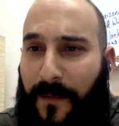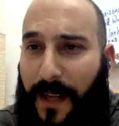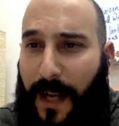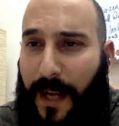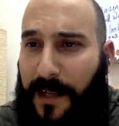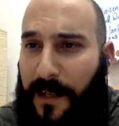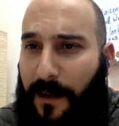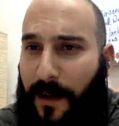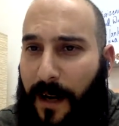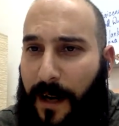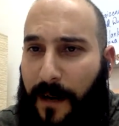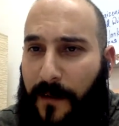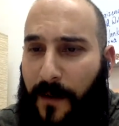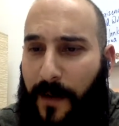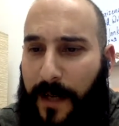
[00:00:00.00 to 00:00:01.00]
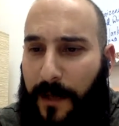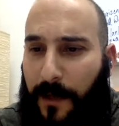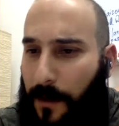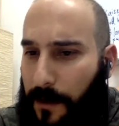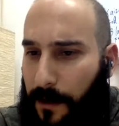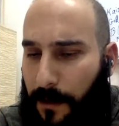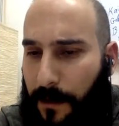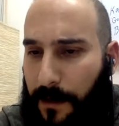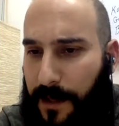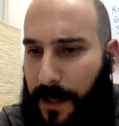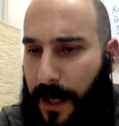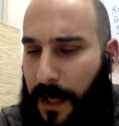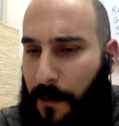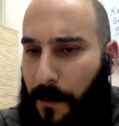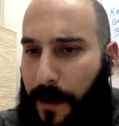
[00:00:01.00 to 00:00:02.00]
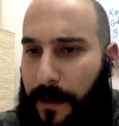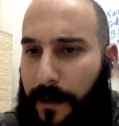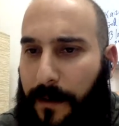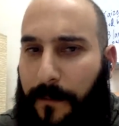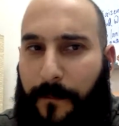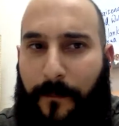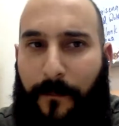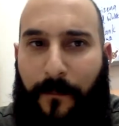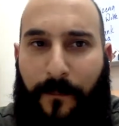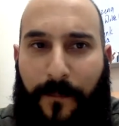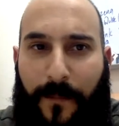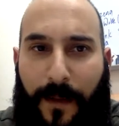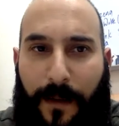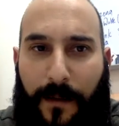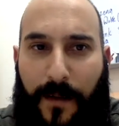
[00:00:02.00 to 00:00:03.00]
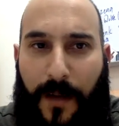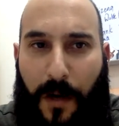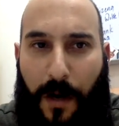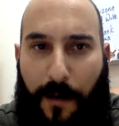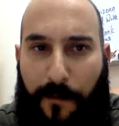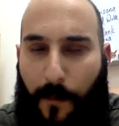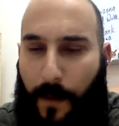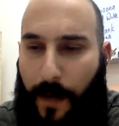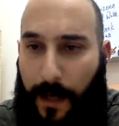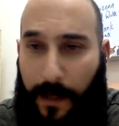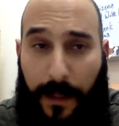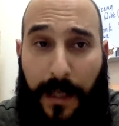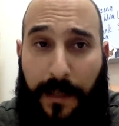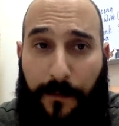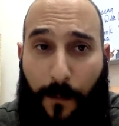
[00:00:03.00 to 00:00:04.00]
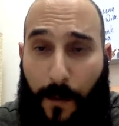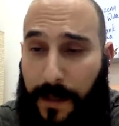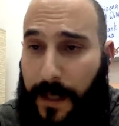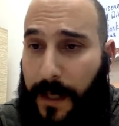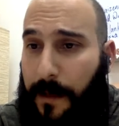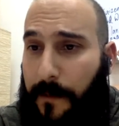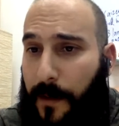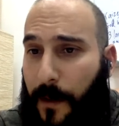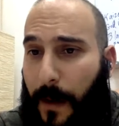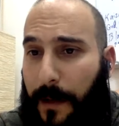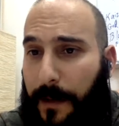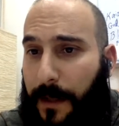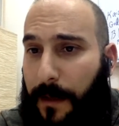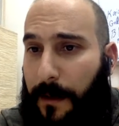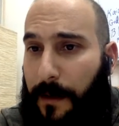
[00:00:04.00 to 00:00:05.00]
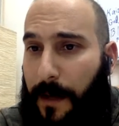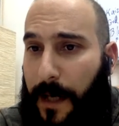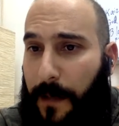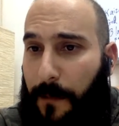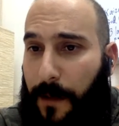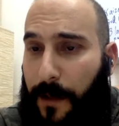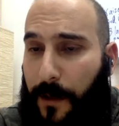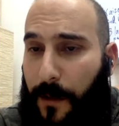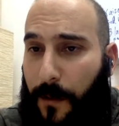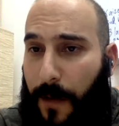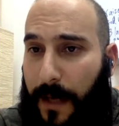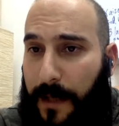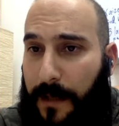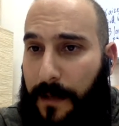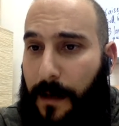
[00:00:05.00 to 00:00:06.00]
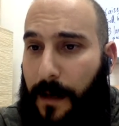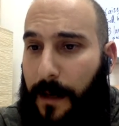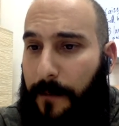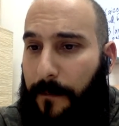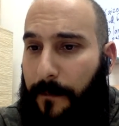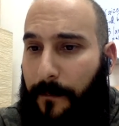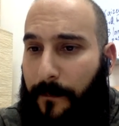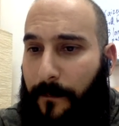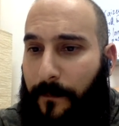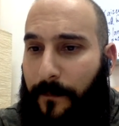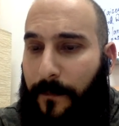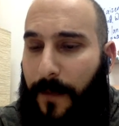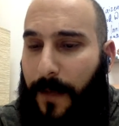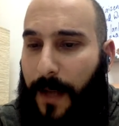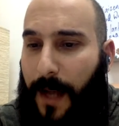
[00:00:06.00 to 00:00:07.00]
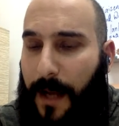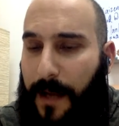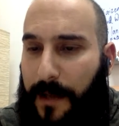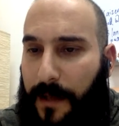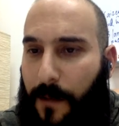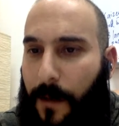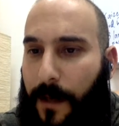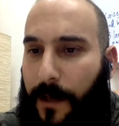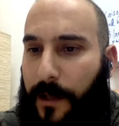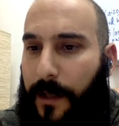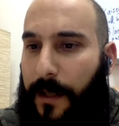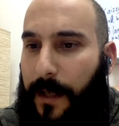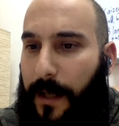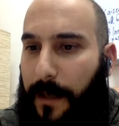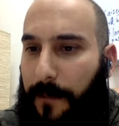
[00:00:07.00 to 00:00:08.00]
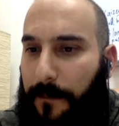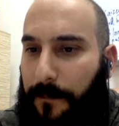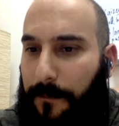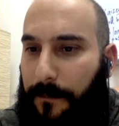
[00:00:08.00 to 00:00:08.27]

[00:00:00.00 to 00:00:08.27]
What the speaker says: Okay, are there any lurkers? Anyone? There are at least 14 of you out there. Anyone who has not asked the question yet?